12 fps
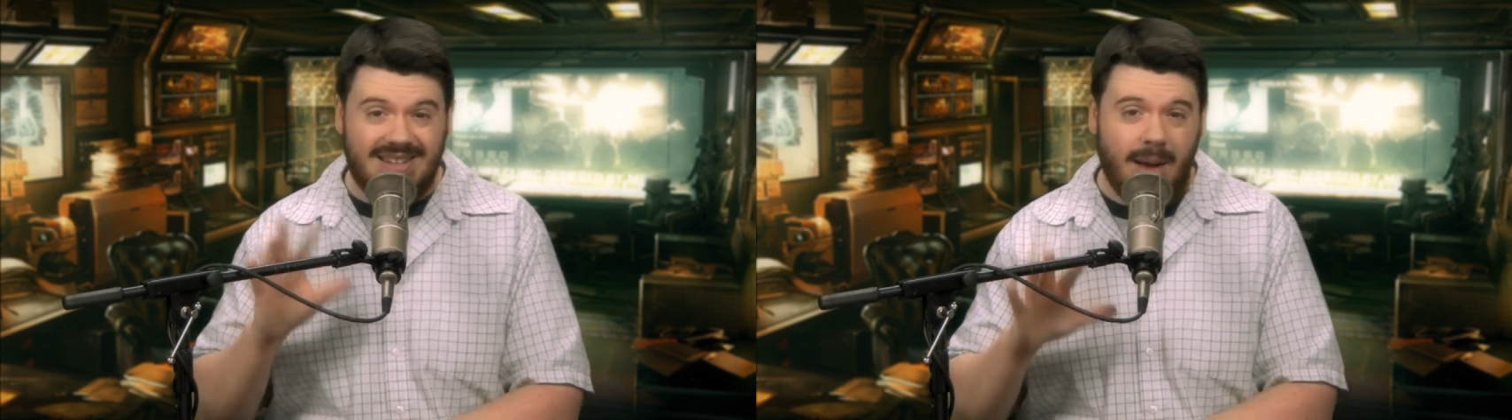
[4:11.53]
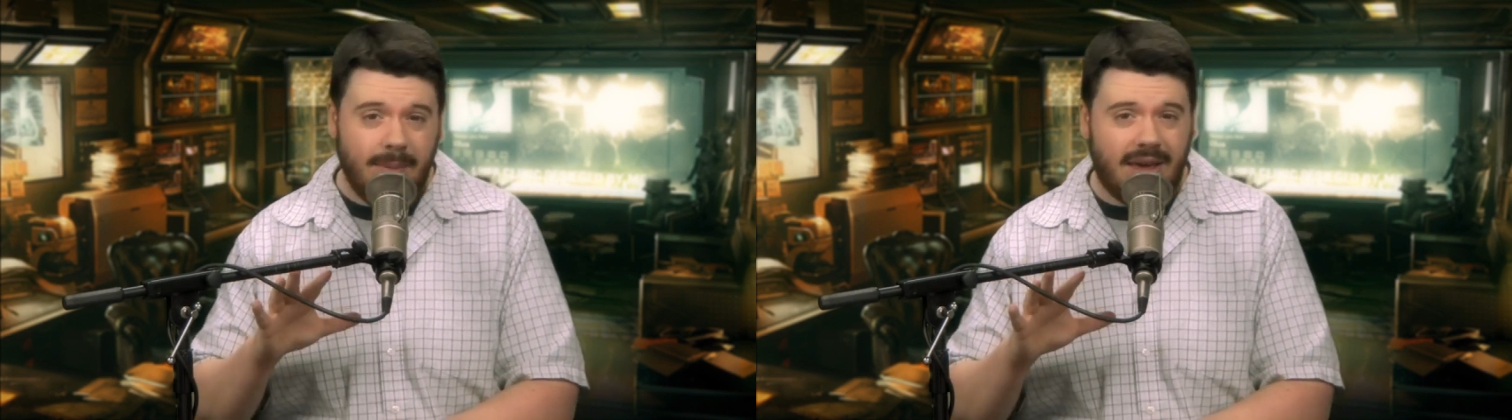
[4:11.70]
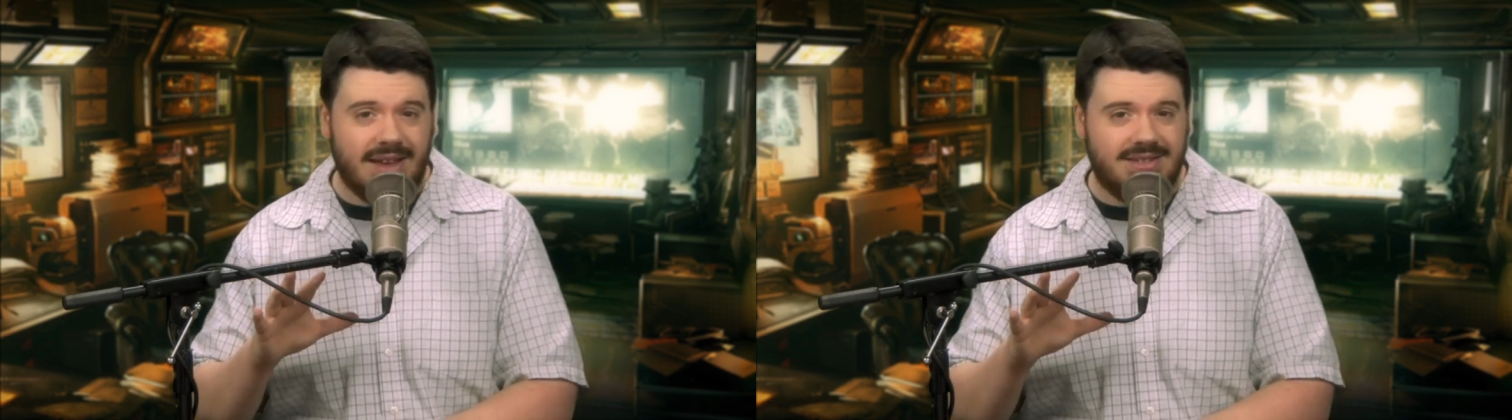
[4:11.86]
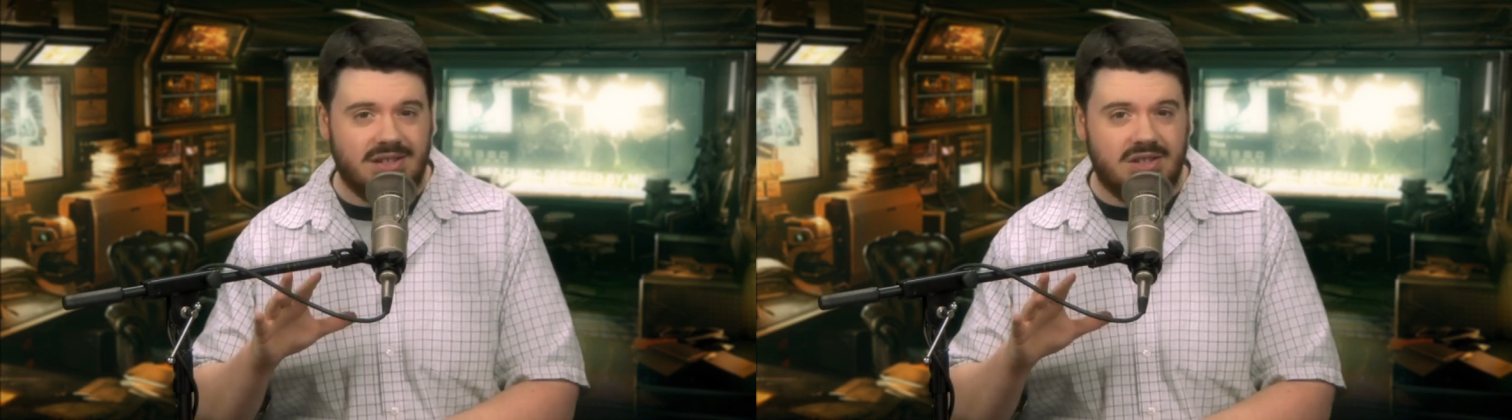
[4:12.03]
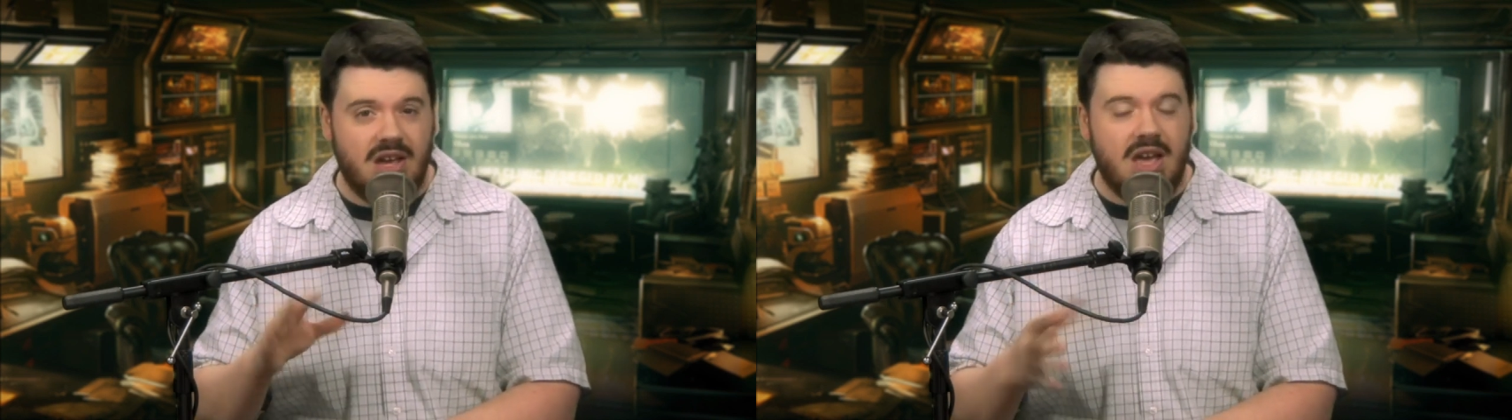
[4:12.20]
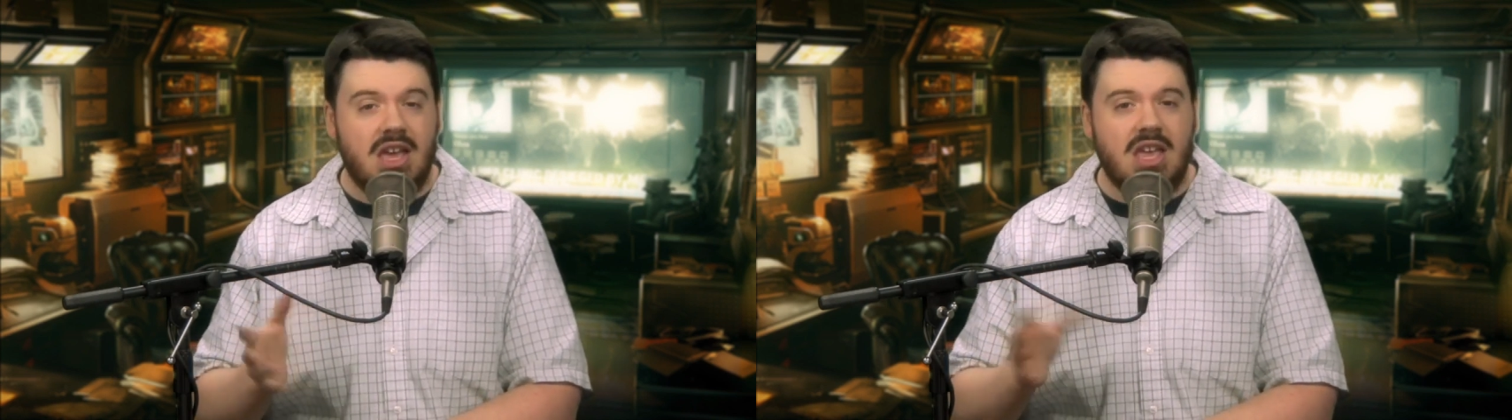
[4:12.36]
some cases,
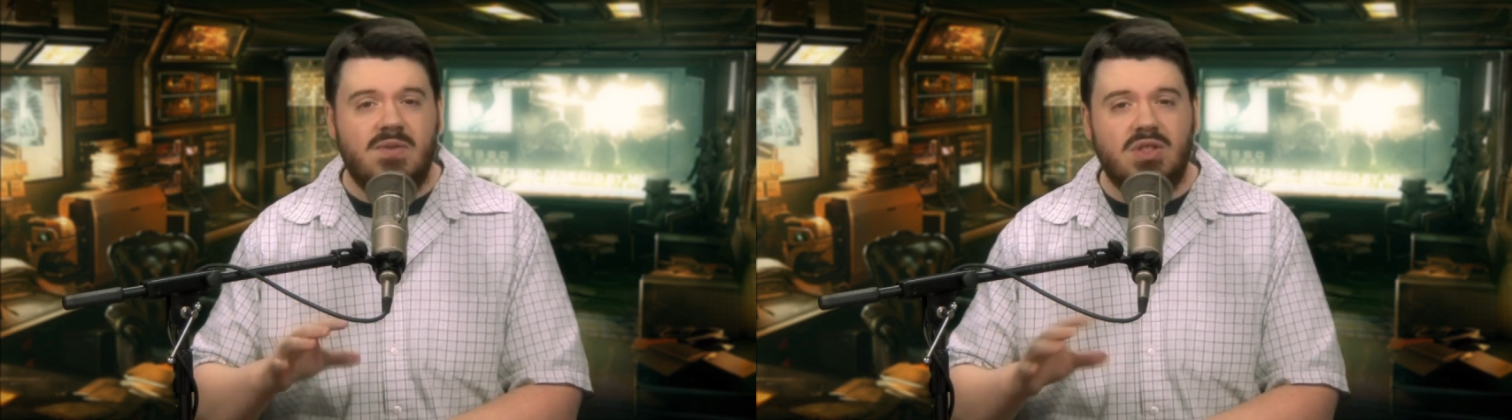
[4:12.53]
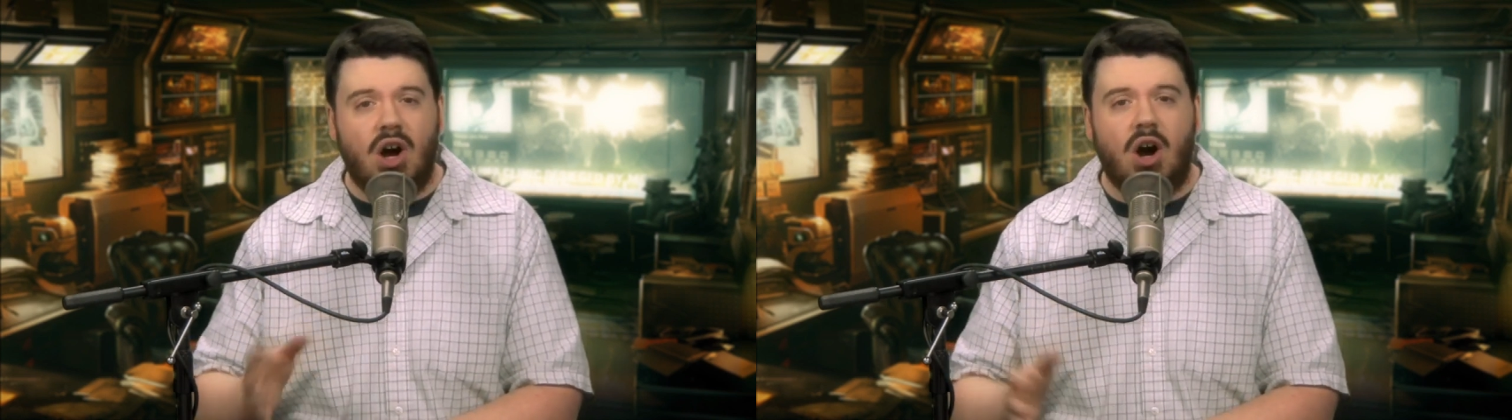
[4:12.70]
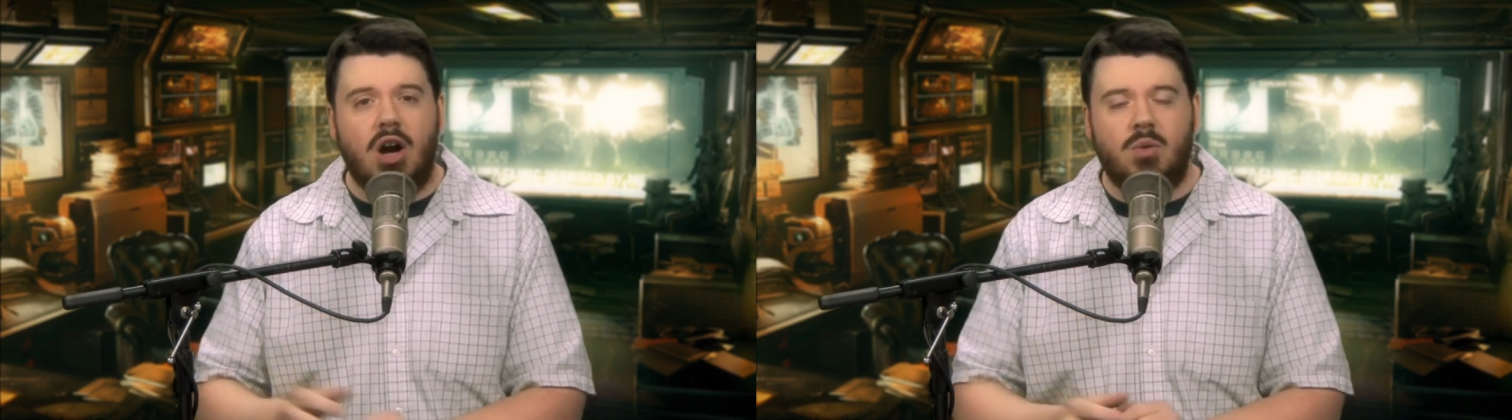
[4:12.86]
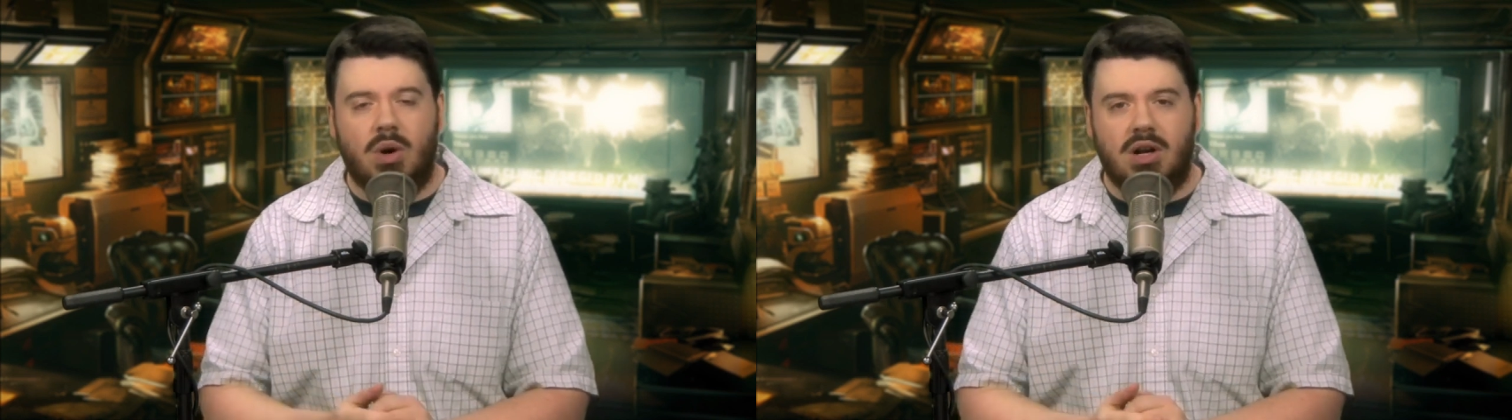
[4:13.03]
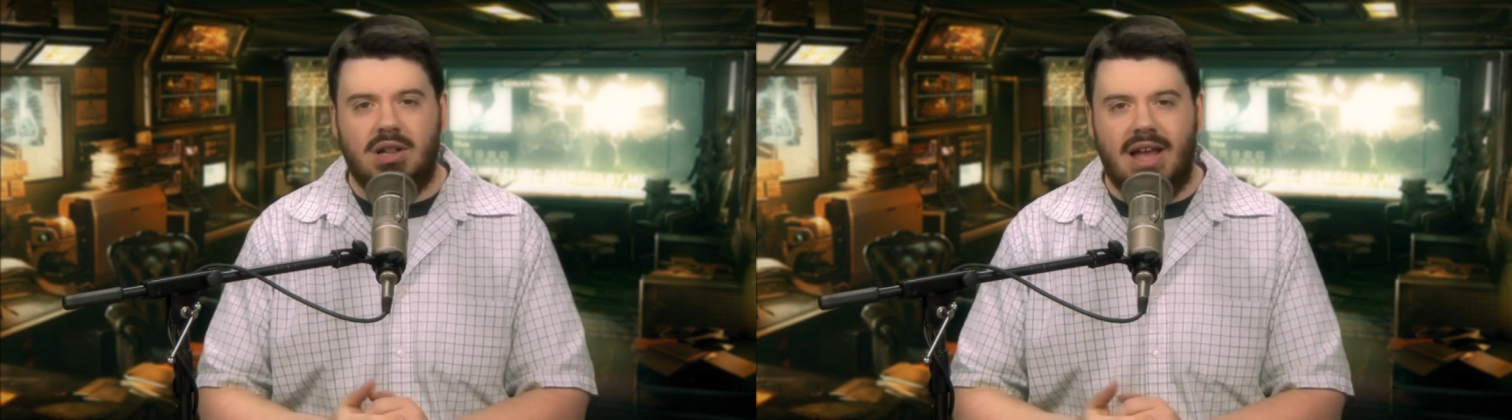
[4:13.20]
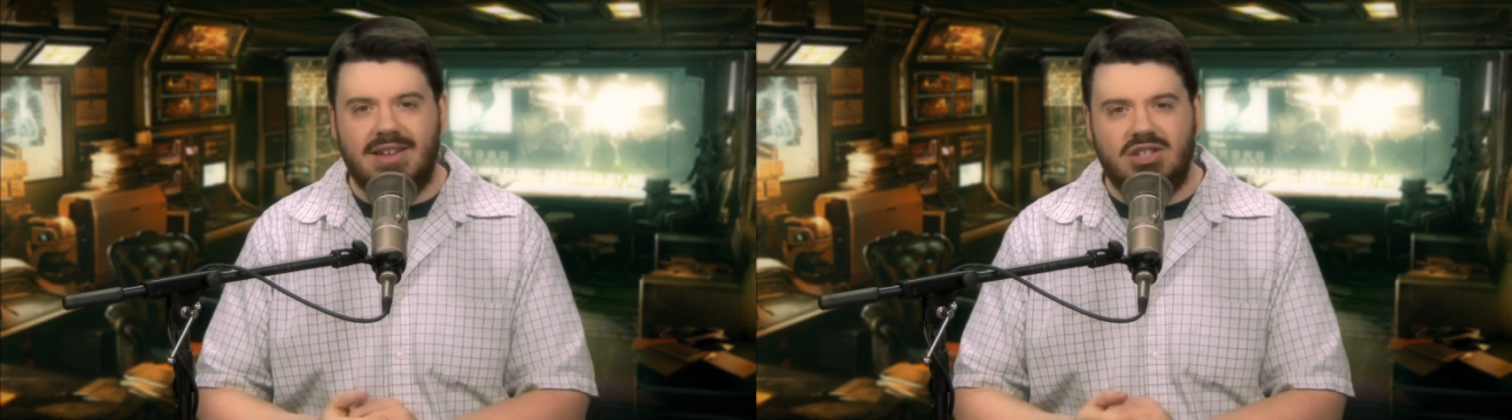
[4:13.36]
even the hardware
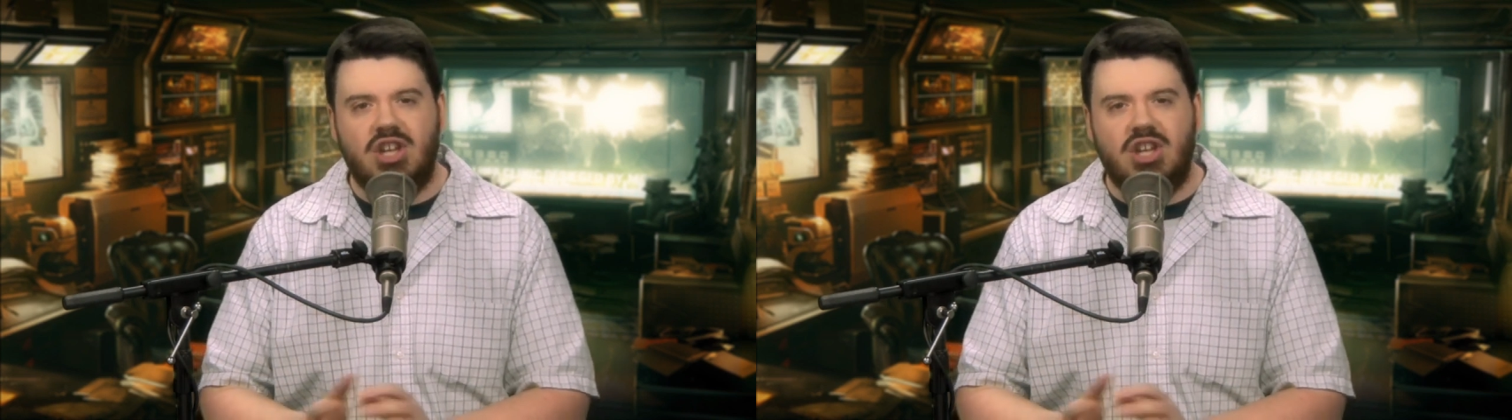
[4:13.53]
class.